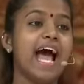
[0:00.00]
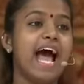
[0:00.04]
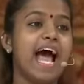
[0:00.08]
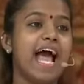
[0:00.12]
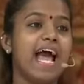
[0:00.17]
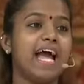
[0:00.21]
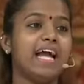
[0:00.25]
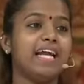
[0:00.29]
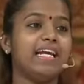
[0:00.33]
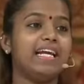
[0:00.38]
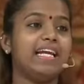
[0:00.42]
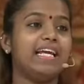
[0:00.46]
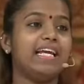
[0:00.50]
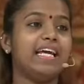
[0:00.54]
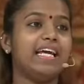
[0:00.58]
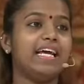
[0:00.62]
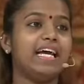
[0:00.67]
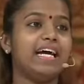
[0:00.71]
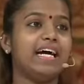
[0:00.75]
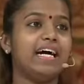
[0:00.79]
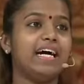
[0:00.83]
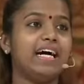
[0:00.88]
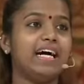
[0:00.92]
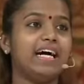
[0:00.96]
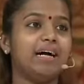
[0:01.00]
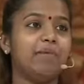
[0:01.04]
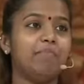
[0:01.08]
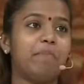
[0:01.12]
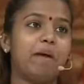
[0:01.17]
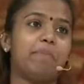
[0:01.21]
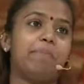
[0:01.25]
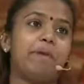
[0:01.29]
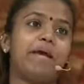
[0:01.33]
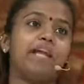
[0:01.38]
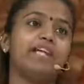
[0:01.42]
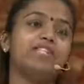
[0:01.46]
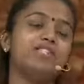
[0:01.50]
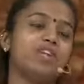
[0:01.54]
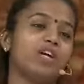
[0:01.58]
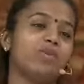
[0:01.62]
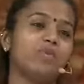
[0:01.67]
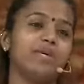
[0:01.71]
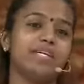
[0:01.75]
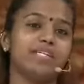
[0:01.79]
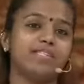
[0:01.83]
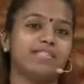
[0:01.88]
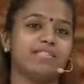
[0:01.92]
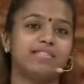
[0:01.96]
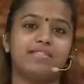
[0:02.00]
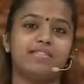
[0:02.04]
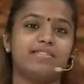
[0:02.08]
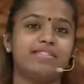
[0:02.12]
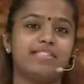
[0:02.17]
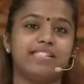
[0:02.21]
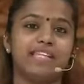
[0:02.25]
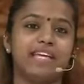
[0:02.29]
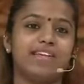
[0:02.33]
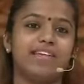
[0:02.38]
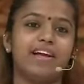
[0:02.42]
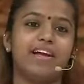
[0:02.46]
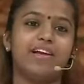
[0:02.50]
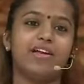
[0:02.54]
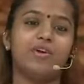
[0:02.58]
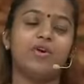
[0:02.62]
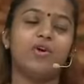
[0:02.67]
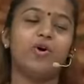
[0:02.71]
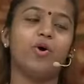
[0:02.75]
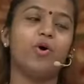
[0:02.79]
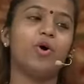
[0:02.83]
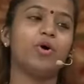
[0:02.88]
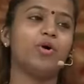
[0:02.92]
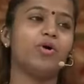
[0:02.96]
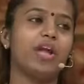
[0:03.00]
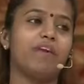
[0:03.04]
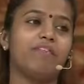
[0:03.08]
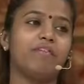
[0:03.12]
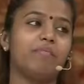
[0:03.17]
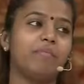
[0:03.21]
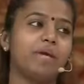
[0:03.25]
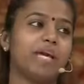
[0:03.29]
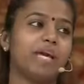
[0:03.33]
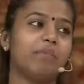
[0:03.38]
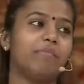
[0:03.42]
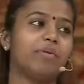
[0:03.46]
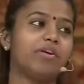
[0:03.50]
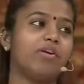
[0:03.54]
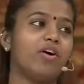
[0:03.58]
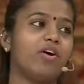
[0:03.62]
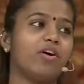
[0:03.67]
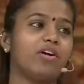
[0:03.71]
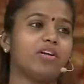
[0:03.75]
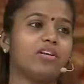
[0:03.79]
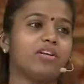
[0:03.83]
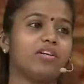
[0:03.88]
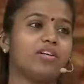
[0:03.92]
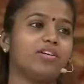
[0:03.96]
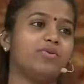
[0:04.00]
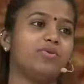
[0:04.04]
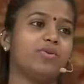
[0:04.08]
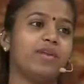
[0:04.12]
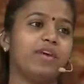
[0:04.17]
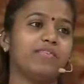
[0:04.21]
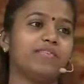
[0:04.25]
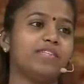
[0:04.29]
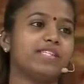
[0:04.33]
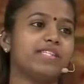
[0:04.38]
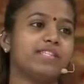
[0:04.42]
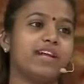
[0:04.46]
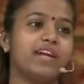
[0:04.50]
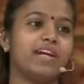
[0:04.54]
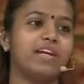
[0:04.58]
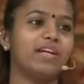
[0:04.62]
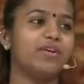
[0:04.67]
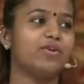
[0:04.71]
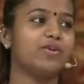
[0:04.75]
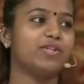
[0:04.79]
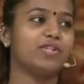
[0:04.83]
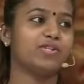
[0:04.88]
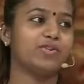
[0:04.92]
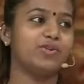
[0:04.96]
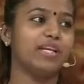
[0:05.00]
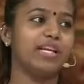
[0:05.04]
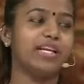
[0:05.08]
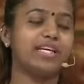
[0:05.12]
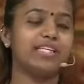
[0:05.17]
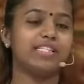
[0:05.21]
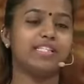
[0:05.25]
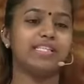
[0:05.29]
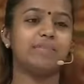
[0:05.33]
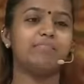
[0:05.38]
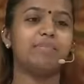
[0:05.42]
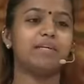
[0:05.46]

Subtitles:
And my parents always say that, you know, oh, you never became a doctor, you never study, you're so lazy.